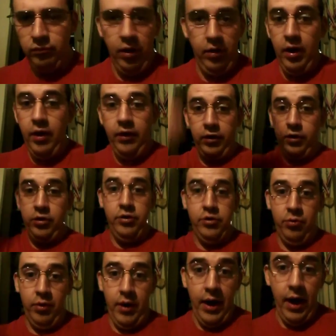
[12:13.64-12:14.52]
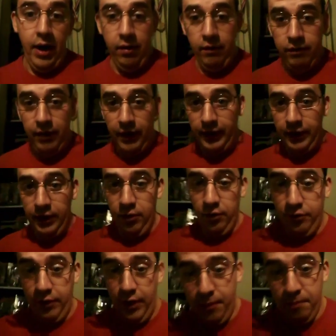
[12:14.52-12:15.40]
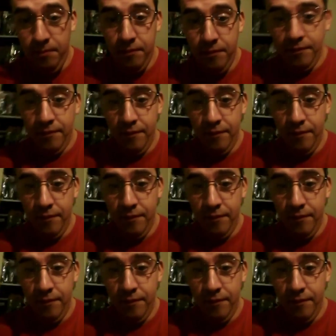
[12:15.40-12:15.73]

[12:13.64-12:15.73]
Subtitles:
another cruiserweight. I don't fucking know his name.